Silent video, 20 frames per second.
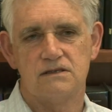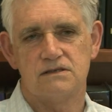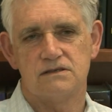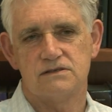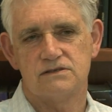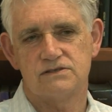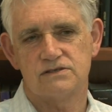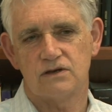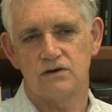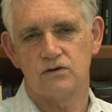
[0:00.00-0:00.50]

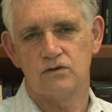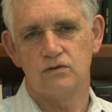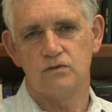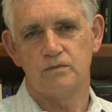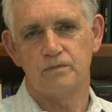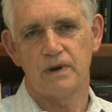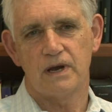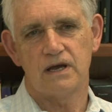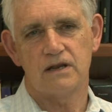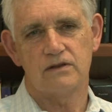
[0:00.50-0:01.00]
So
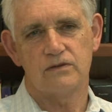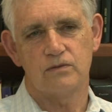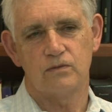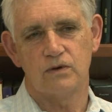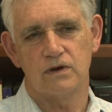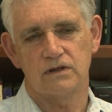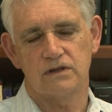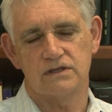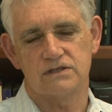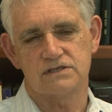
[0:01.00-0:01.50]
part of the
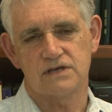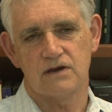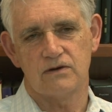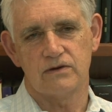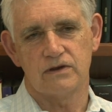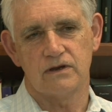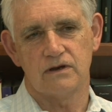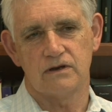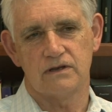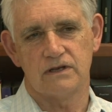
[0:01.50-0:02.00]
work that's
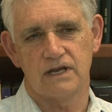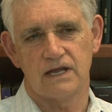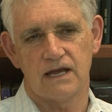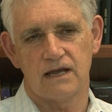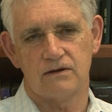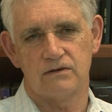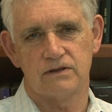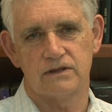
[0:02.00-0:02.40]
going on now